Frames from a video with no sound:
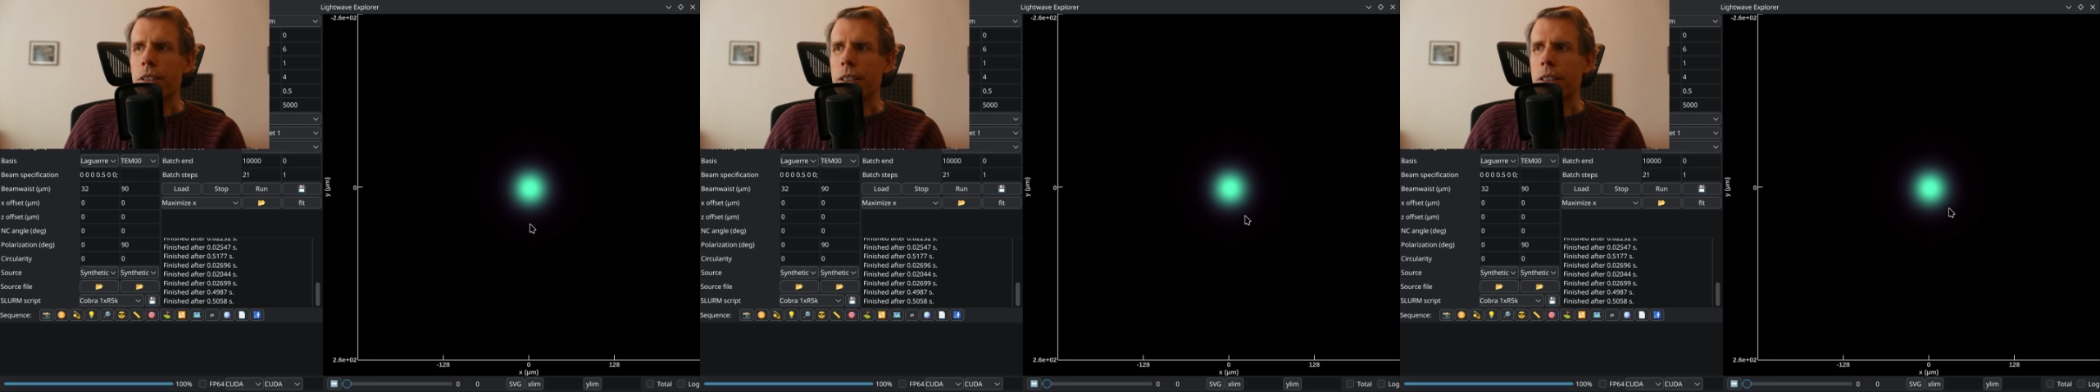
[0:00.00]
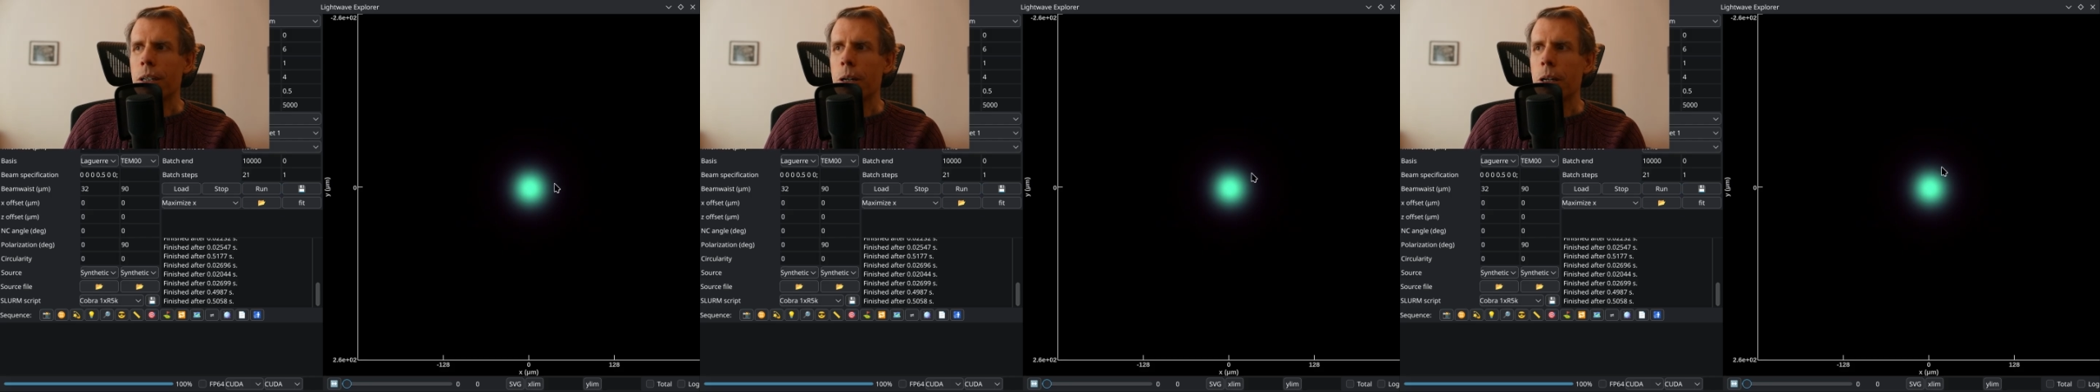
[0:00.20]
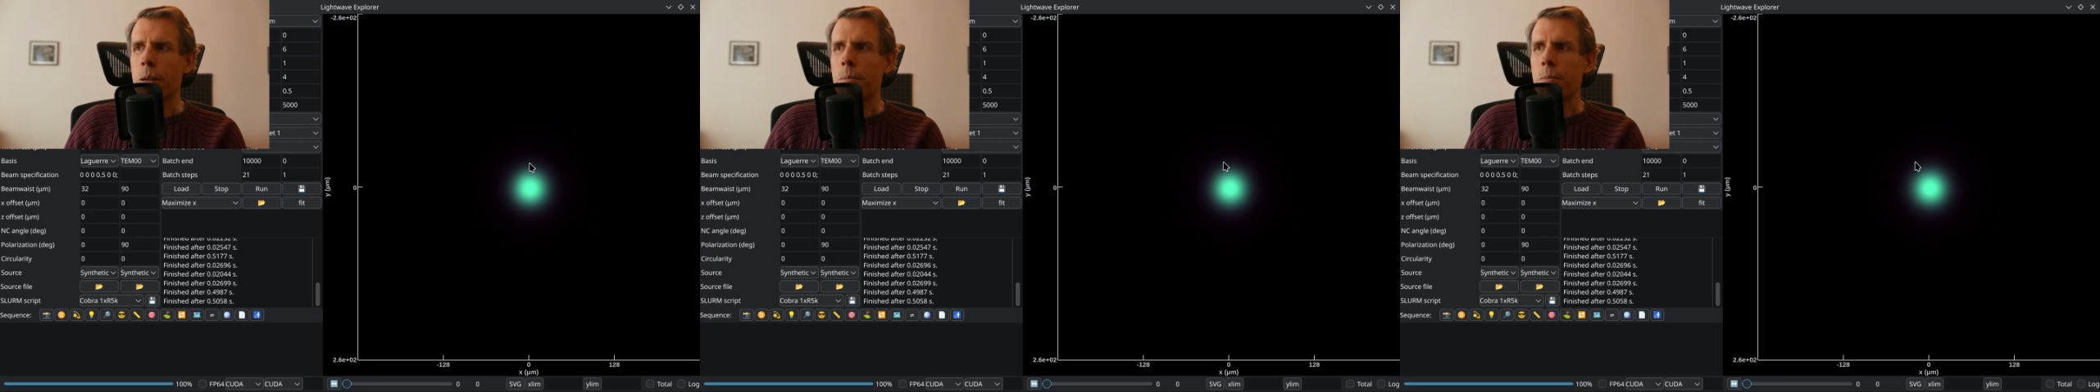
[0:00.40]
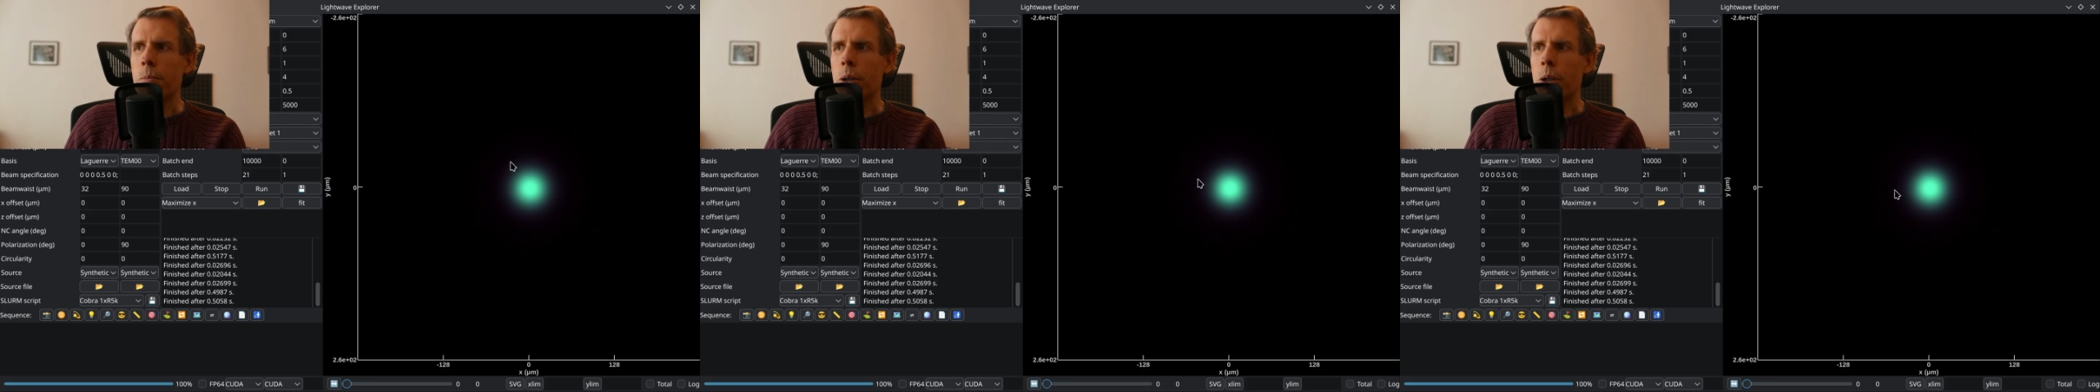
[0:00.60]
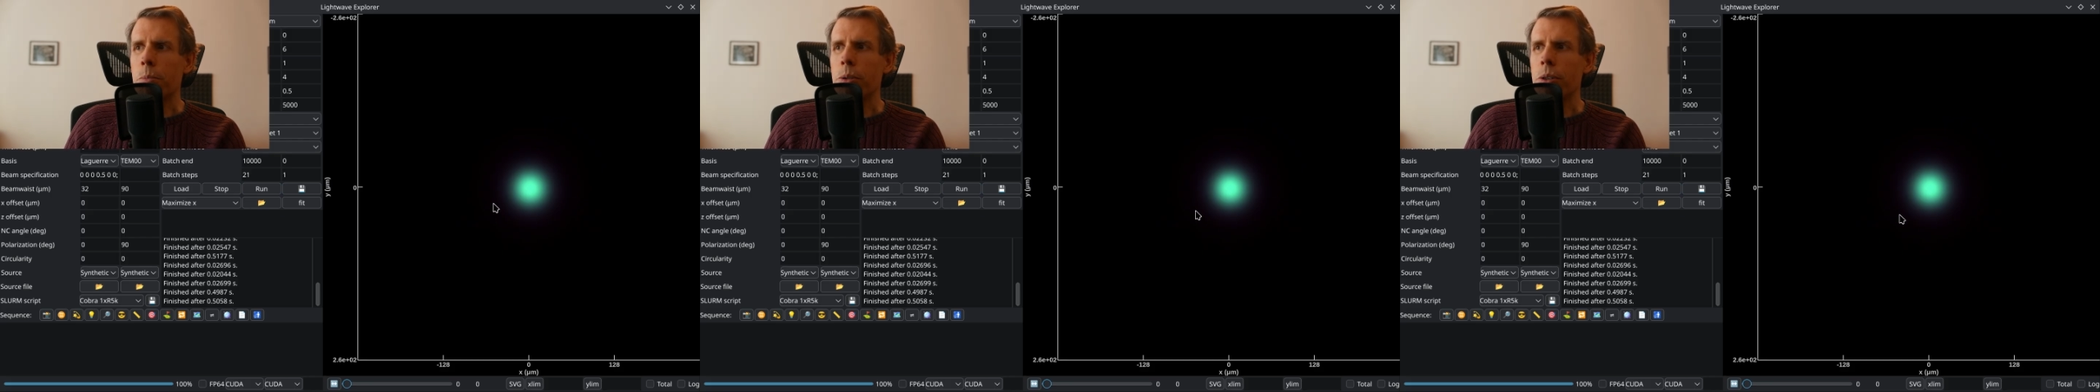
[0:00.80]
a
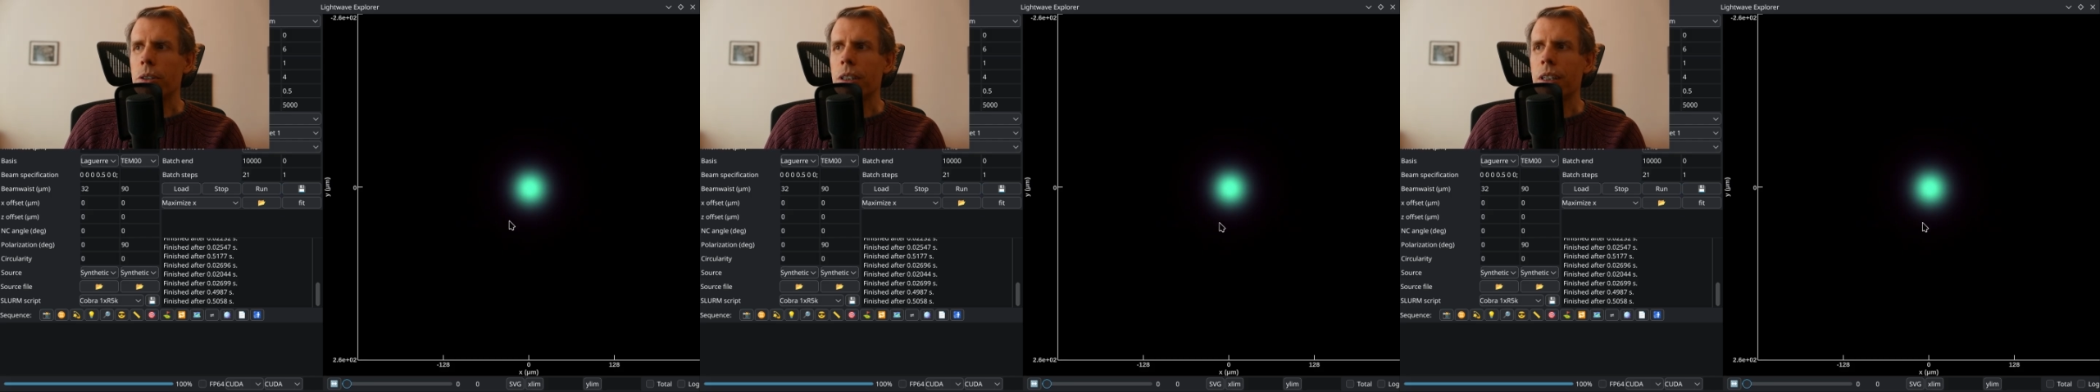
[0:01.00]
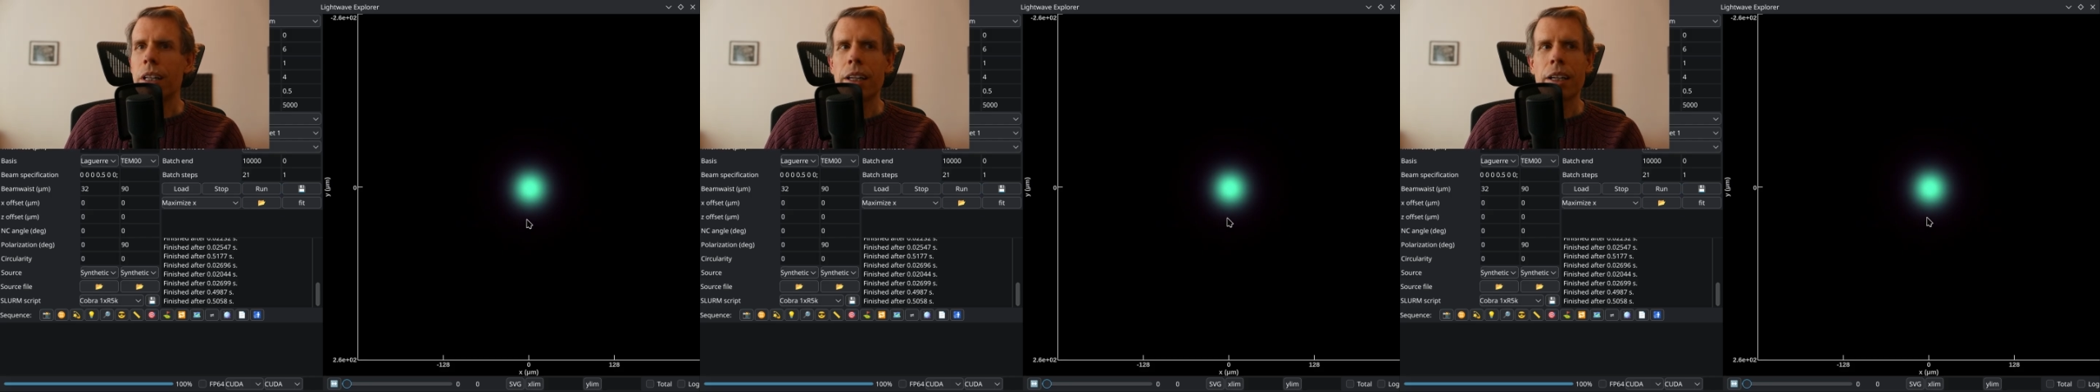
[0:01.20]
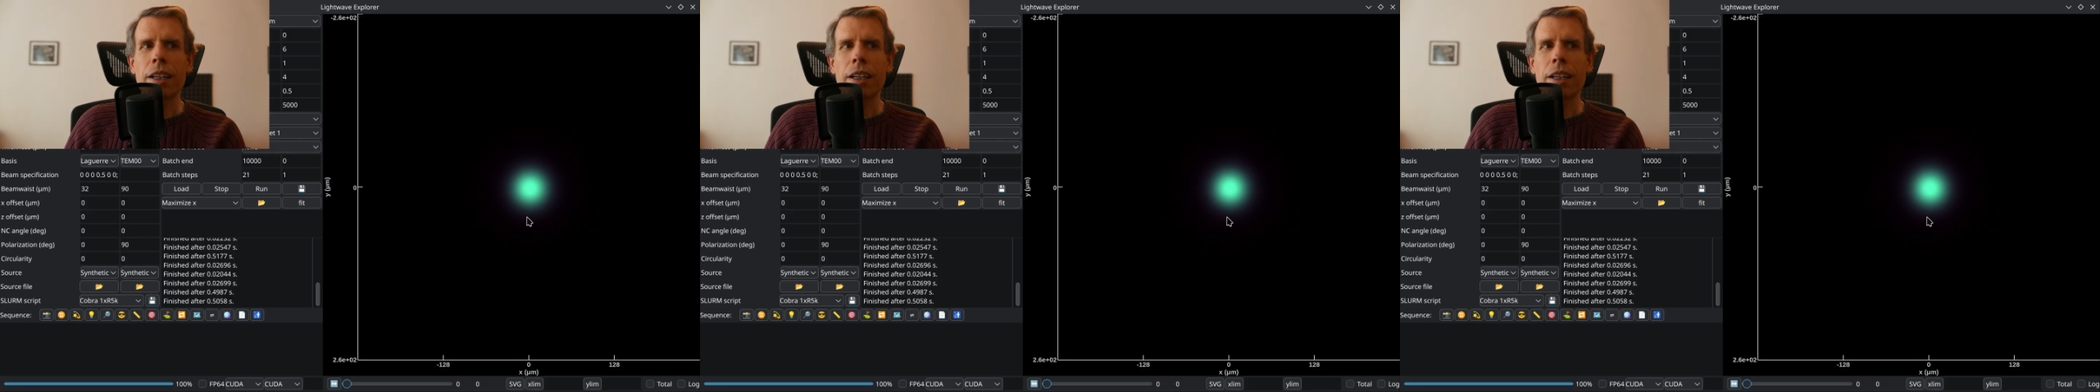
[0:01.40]
purple